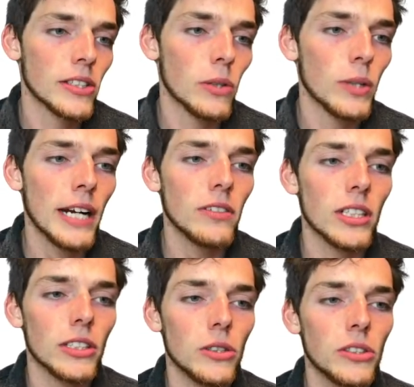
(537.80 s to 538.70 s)
So
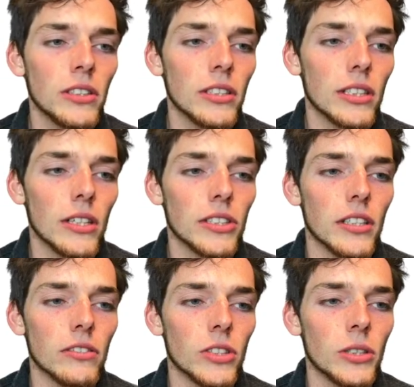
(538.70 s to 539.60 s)
whenever a user goes
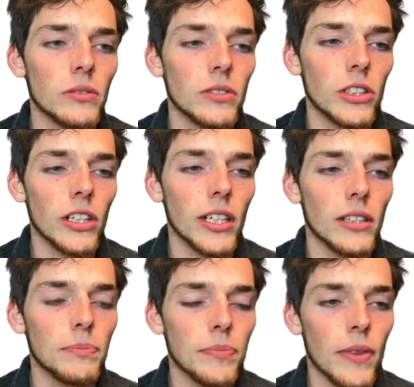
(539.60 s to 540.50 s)
to the root U R
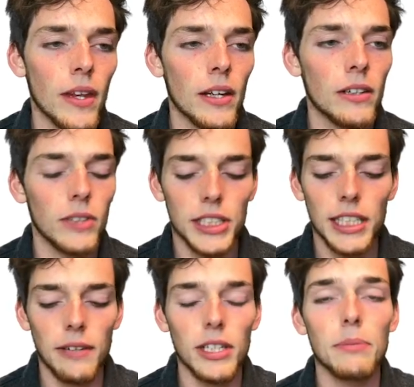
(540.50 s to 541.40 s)
L, we
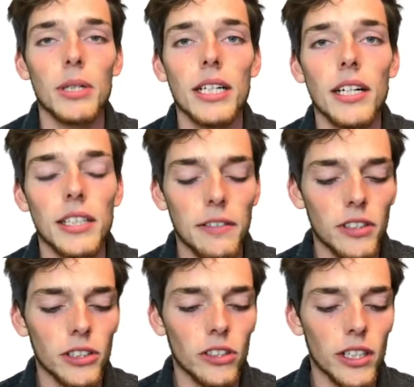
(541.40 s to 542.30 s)
see that we can put in a
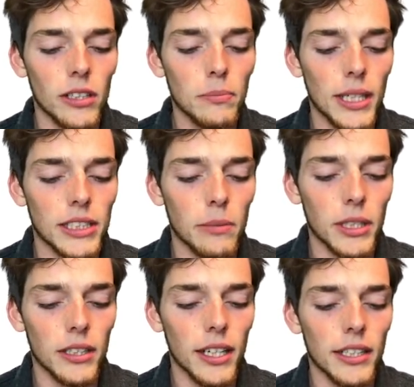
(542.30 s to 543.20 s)
different U R L by
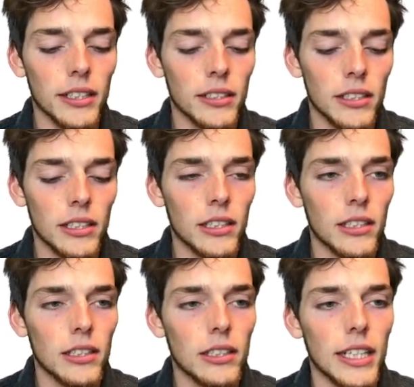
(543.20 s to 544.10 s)
something like
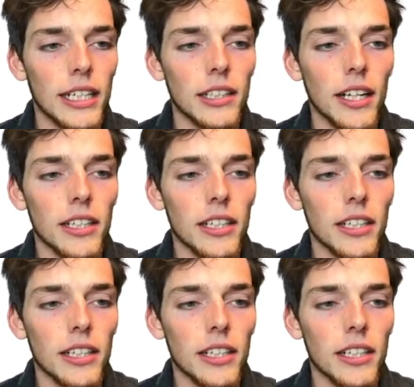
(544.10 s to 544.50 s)
any